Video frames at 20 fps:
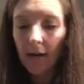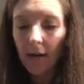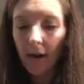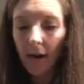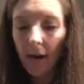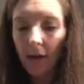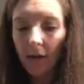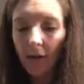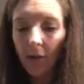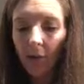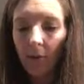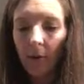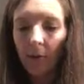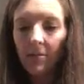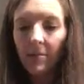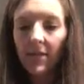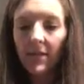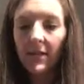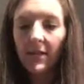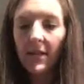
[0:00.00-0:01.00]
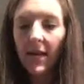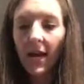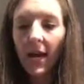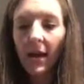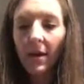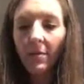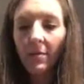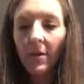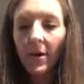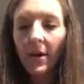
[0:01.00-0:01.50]
and all the way up to the
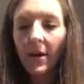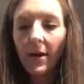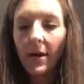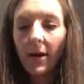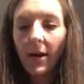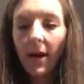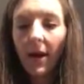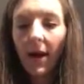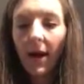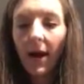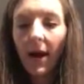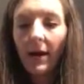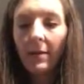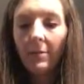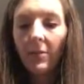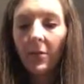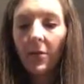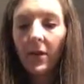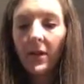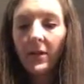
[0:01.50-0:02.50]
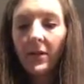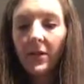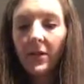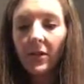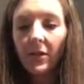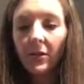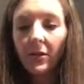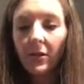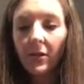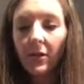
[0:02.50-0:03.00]
top, I'm going
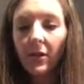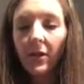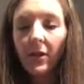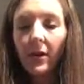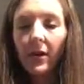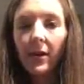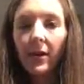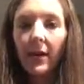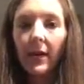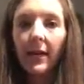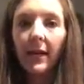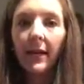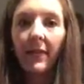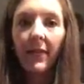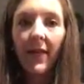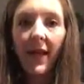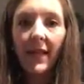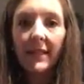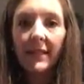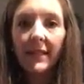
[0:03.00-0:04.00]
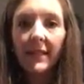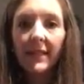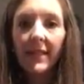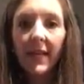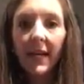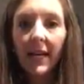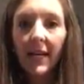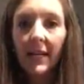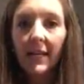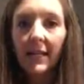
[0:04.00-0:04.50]
to get that
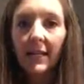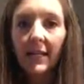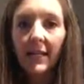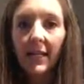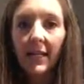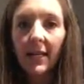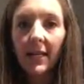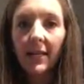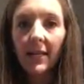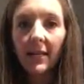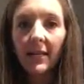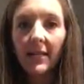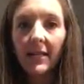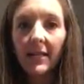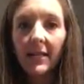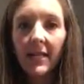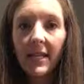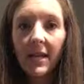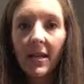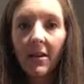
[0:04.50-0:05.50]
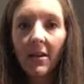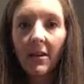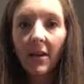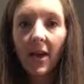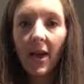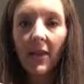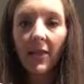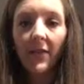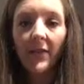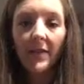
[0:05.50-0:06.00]
second seal
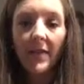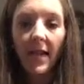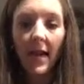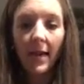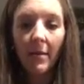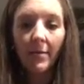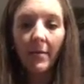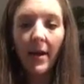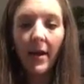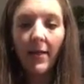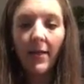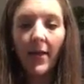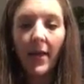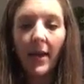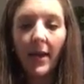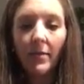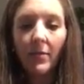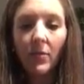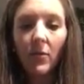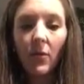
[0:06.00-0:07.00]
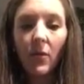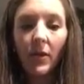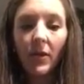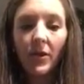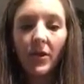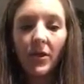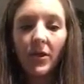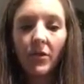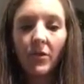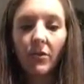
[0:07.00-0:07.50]
on the top. And then I'm going
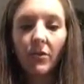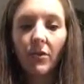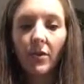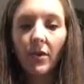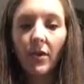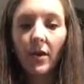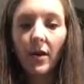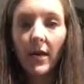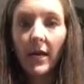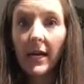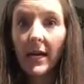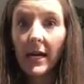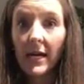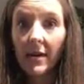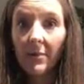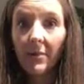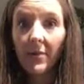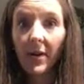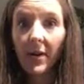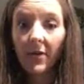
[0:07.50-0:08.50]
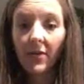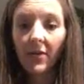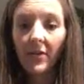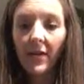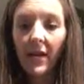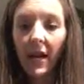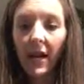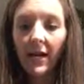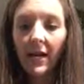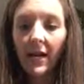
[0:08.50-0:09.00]
to heat up the other
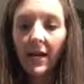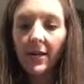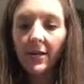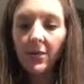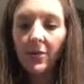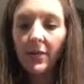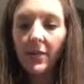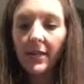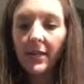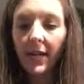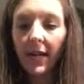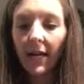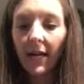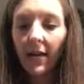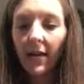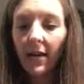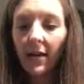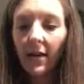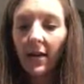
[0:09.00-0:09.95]
side and do the second